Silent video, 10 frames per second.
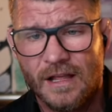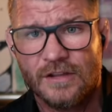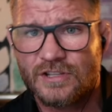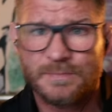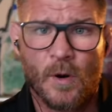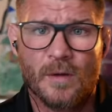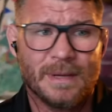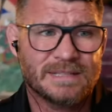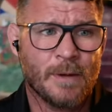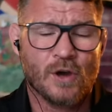The sport of
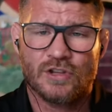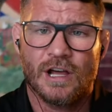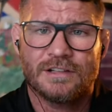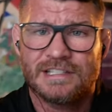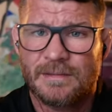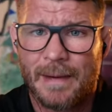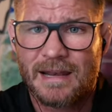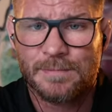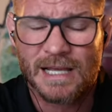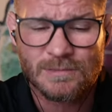mixed martial arts is a better
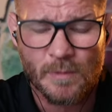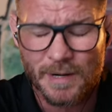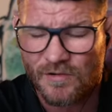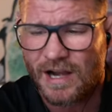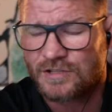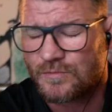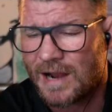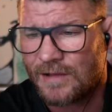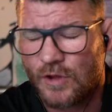place when McGregor's around.